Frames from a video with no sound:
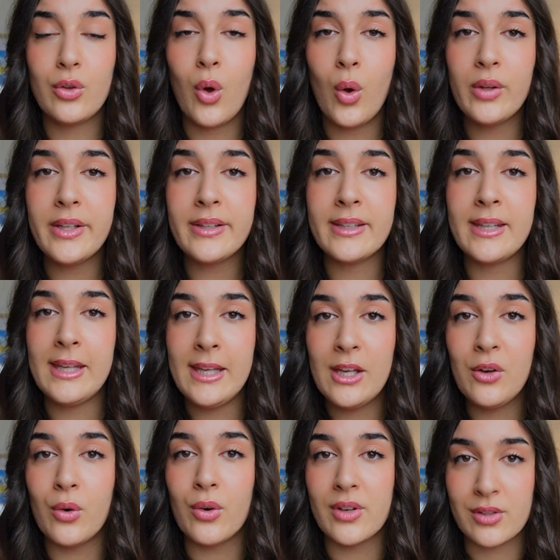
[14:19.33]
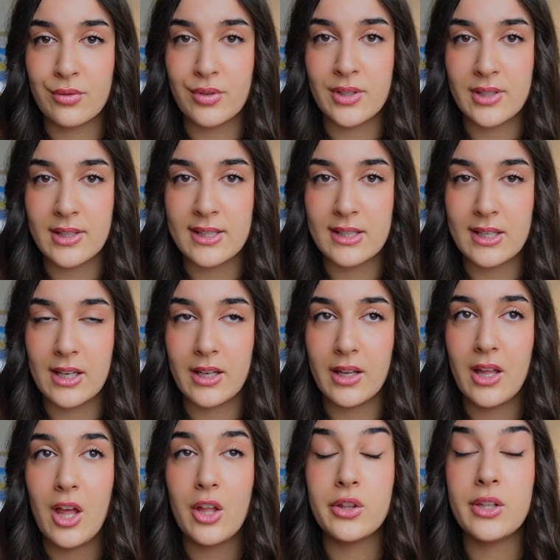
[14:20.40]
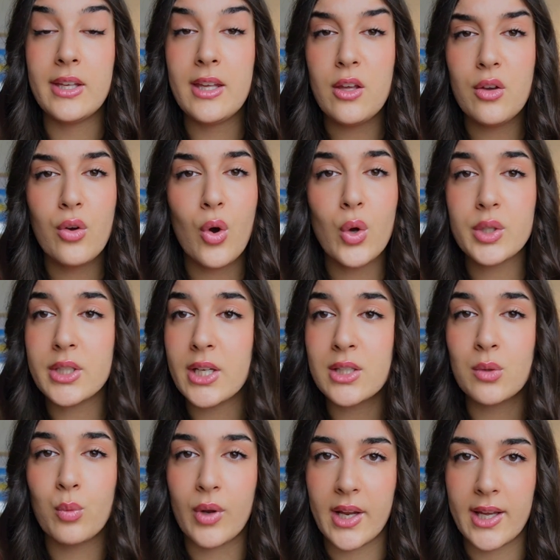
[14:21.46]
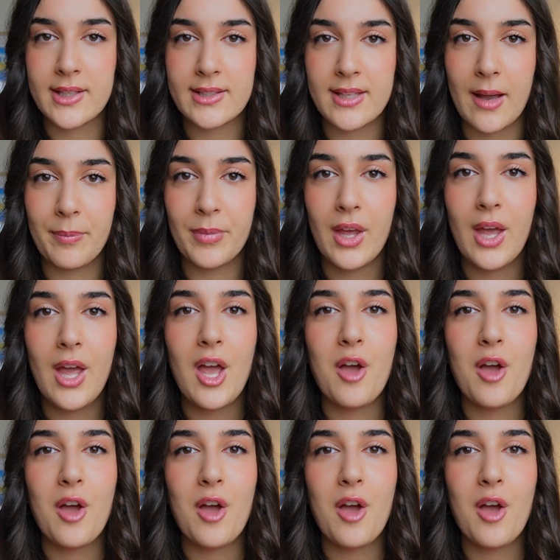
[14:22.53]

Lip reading: only the ego is resisting. The ego doesn't want to accept.